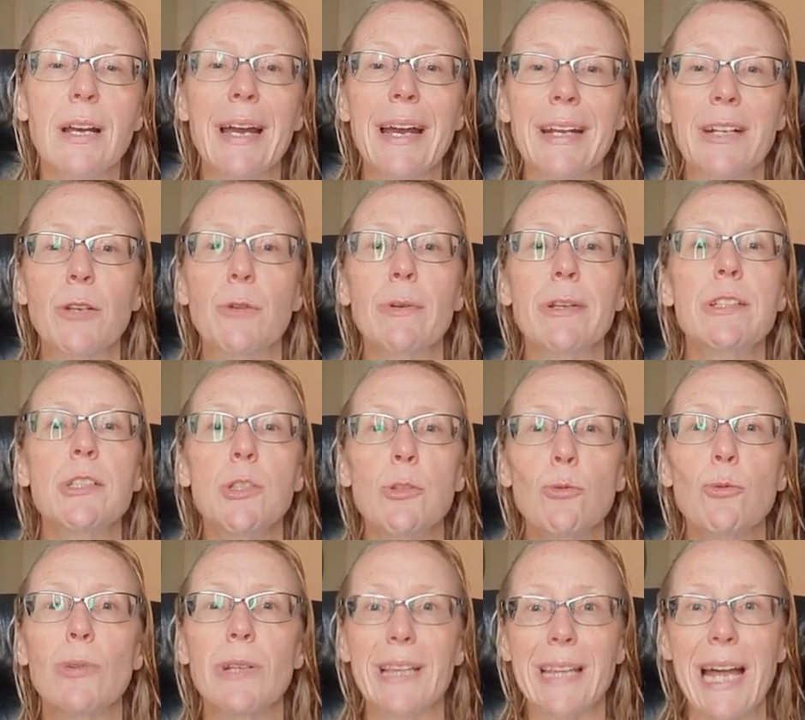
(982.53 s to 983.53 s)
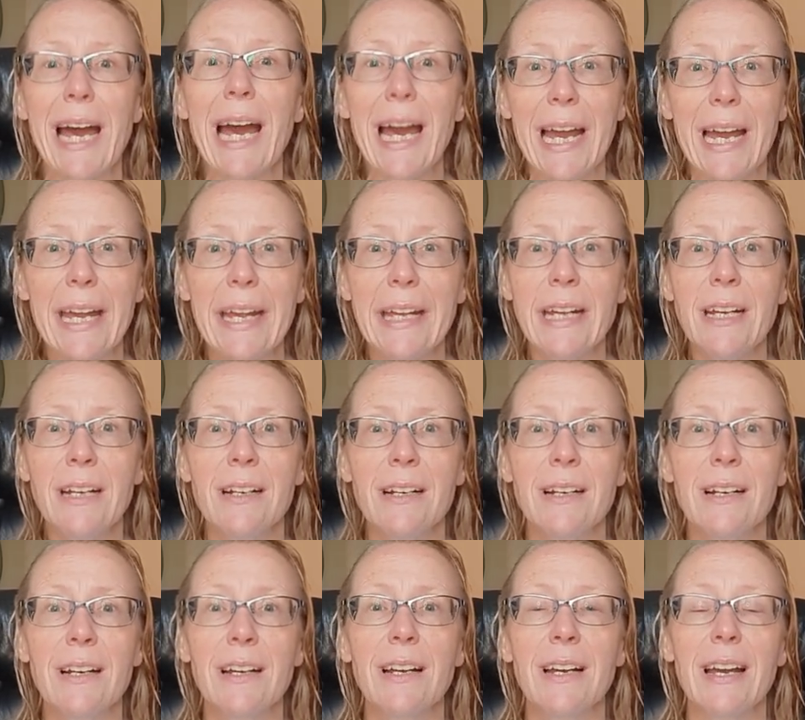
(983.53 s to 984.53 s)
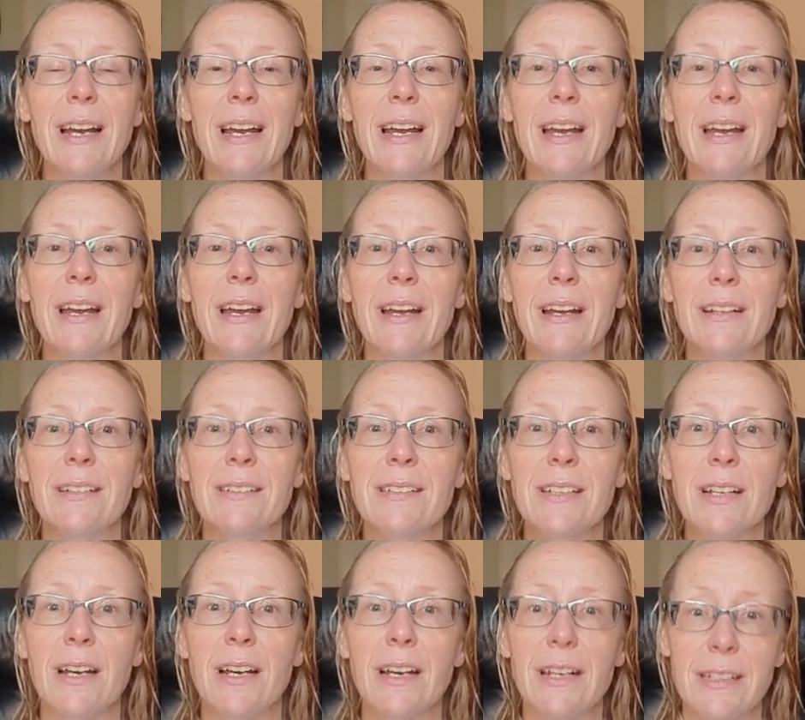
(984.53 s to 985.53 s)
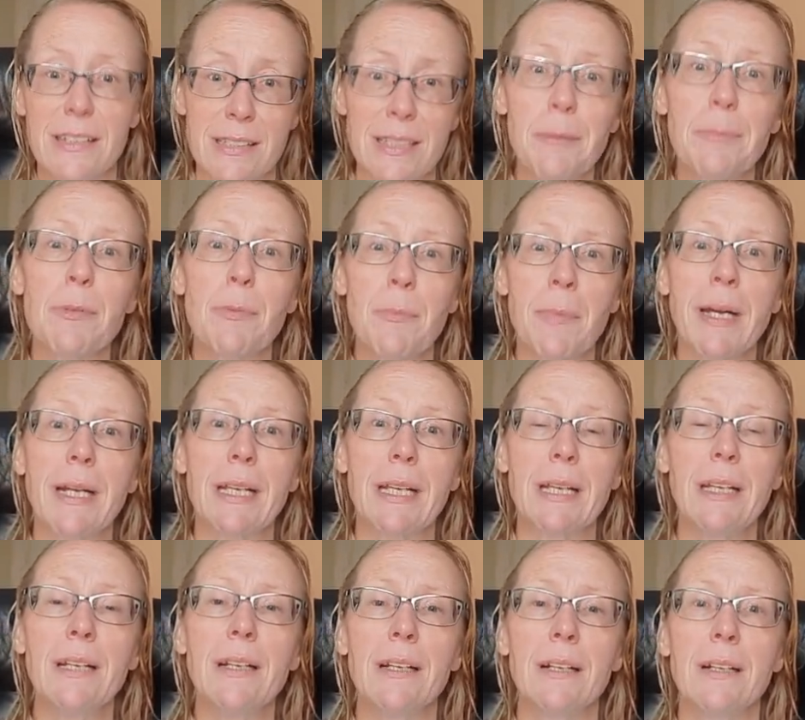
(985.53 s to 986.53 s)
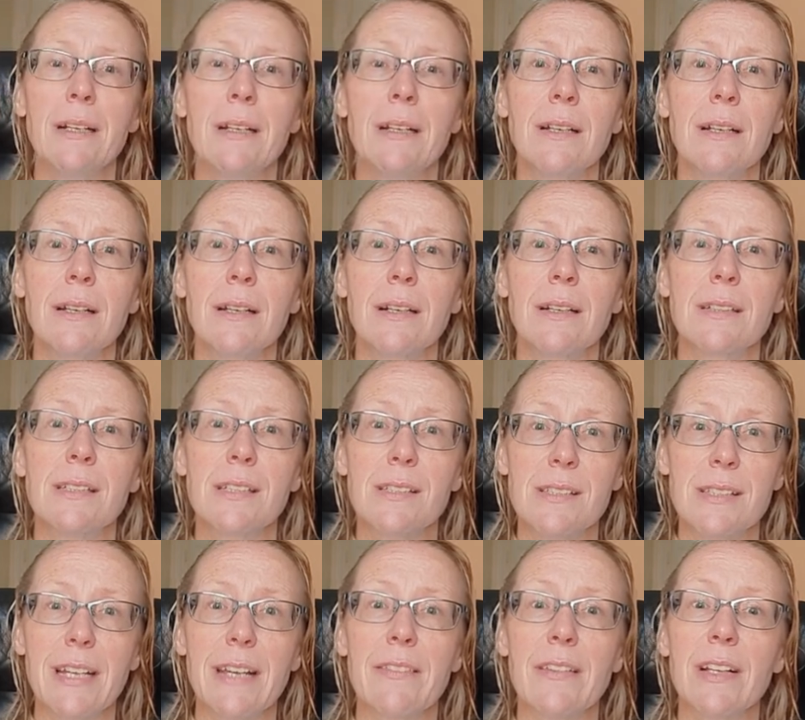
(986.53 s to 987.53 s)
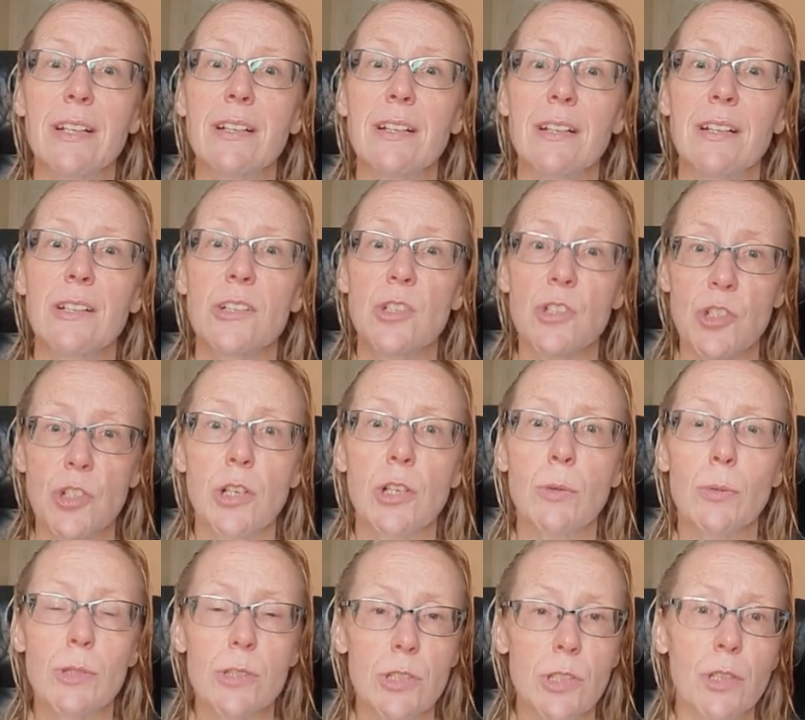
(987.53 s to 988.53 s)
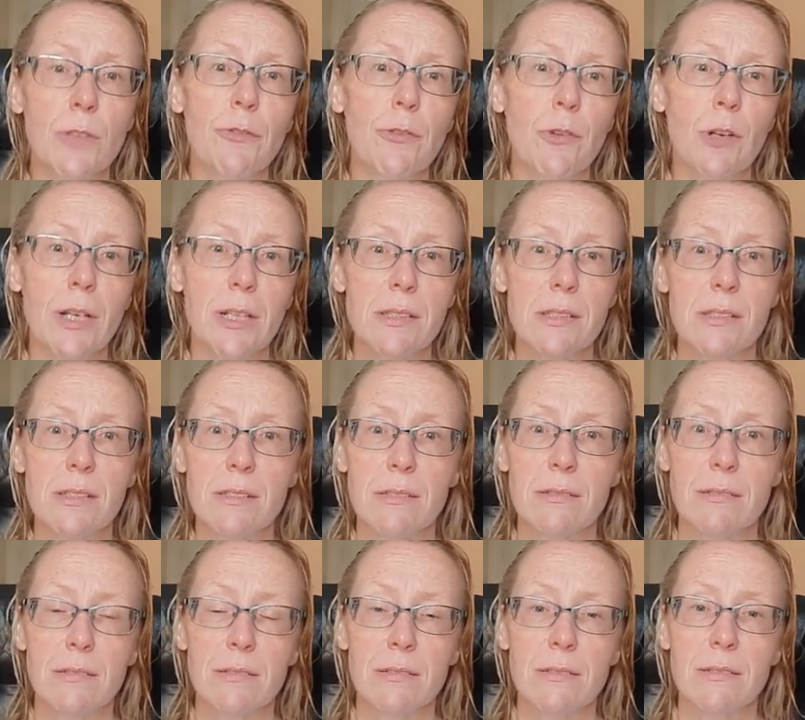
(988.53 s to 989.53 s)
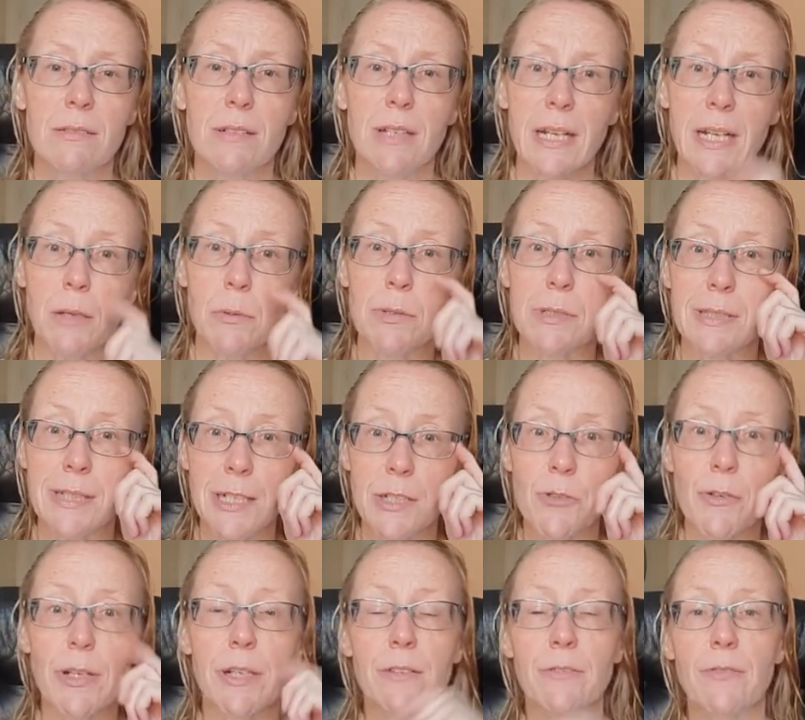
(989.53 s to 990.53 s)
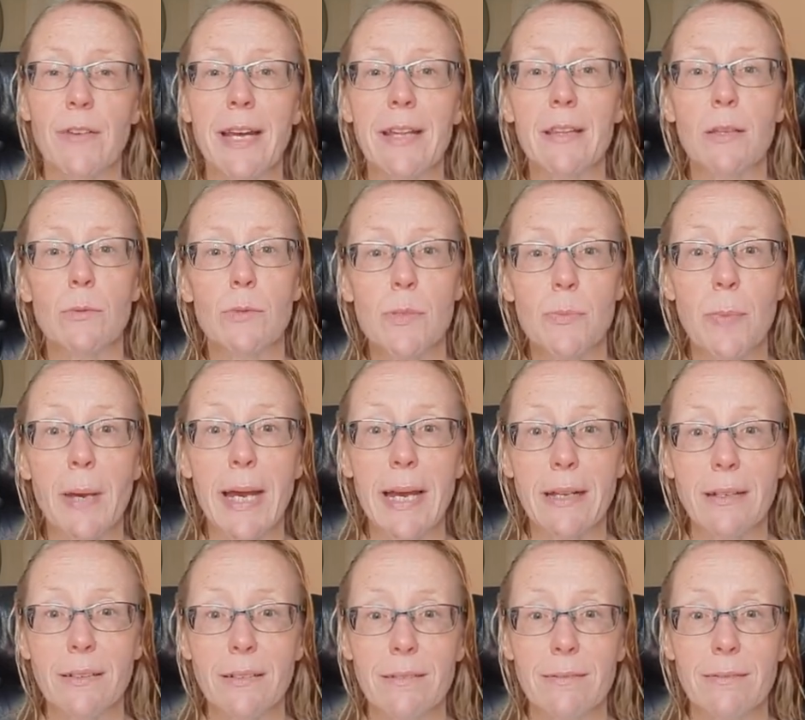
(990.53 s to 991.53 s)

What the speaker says: and agreed to lie and accept money to say that sugar was good for us and it was saturated fat that was bad.